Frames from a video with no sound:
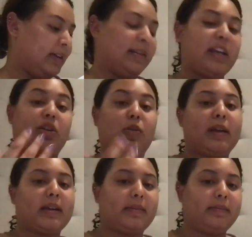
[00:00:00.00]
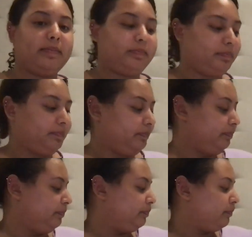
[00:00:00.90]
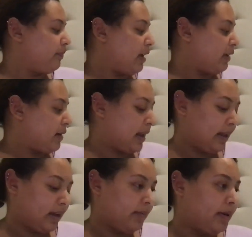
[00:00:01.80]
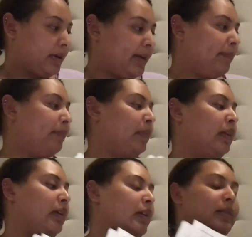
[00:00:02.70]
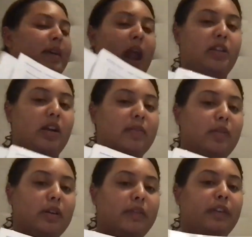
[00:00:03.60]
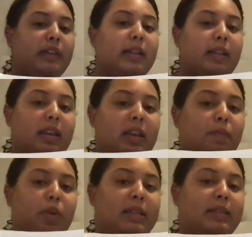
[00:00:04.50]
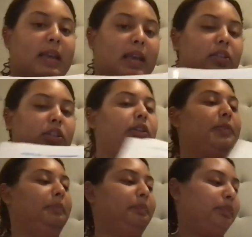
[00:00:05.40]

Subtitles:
It's like quick. That's what I like about it. Then I talk about infertility and breast cancer.